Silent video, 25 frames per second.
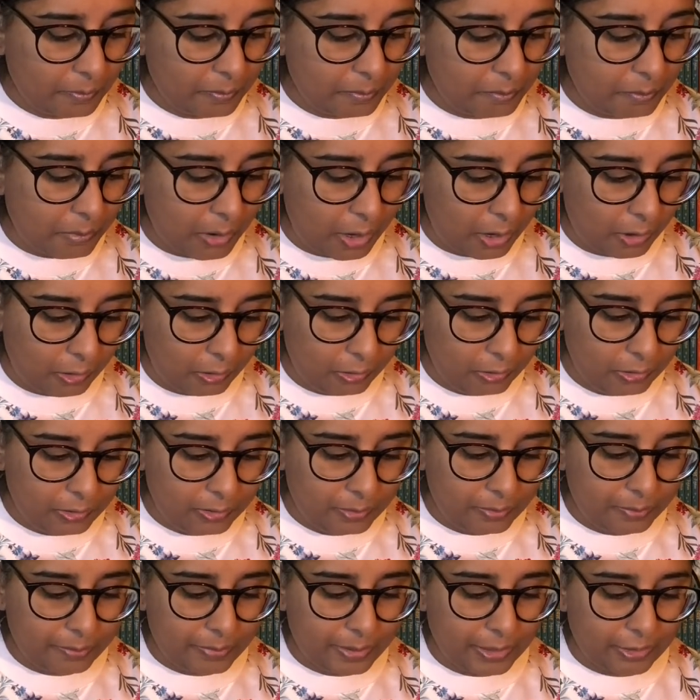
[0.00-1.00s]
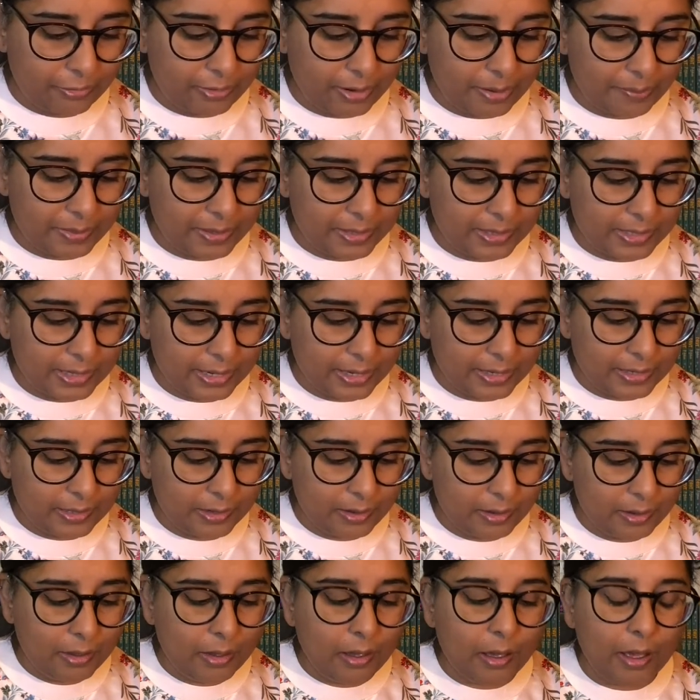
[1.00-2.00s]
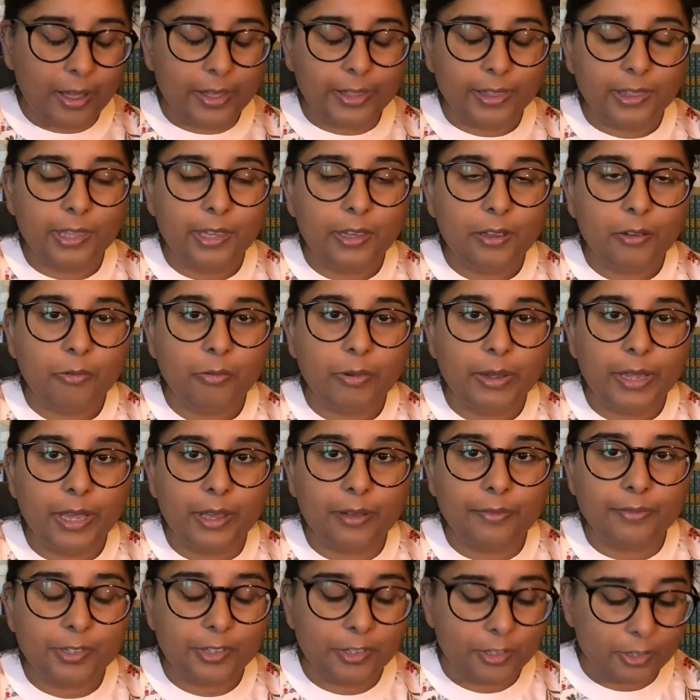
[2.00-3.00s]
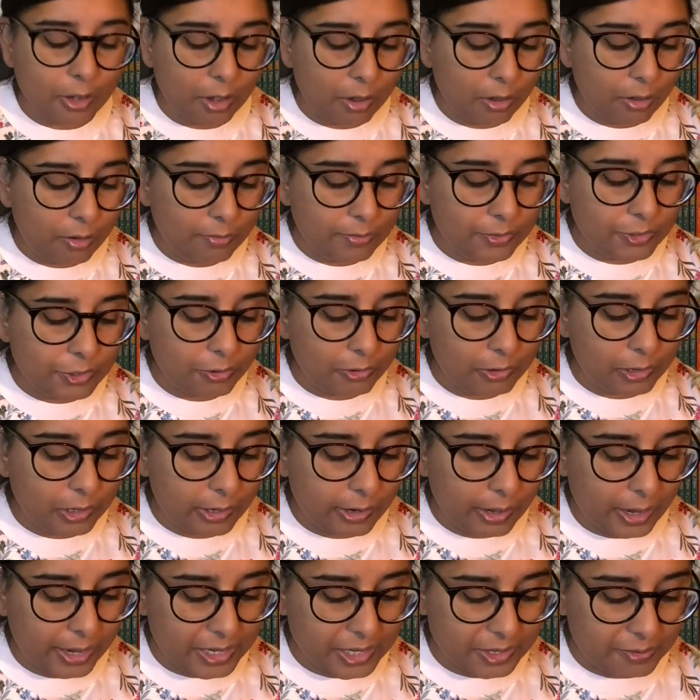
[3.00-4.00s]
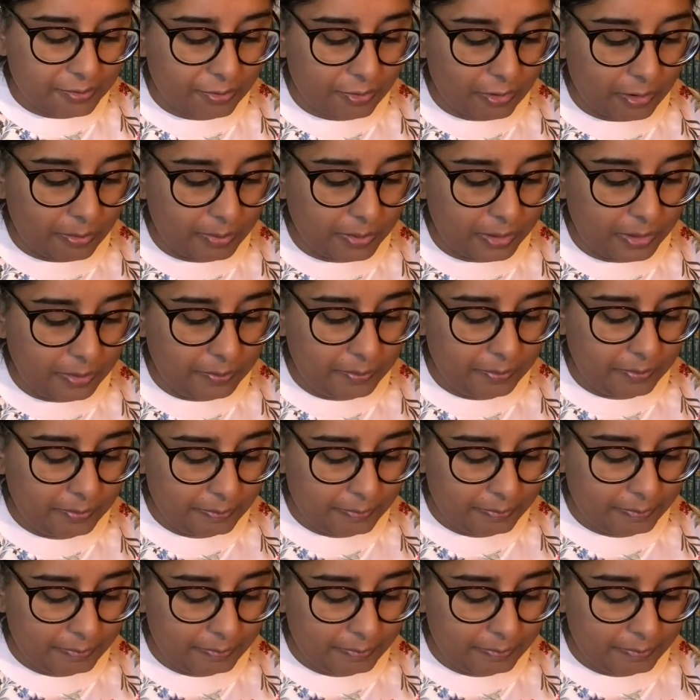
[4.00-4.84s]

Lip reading: "Mole," Big Rabbit said, "I think we have solved your light problem."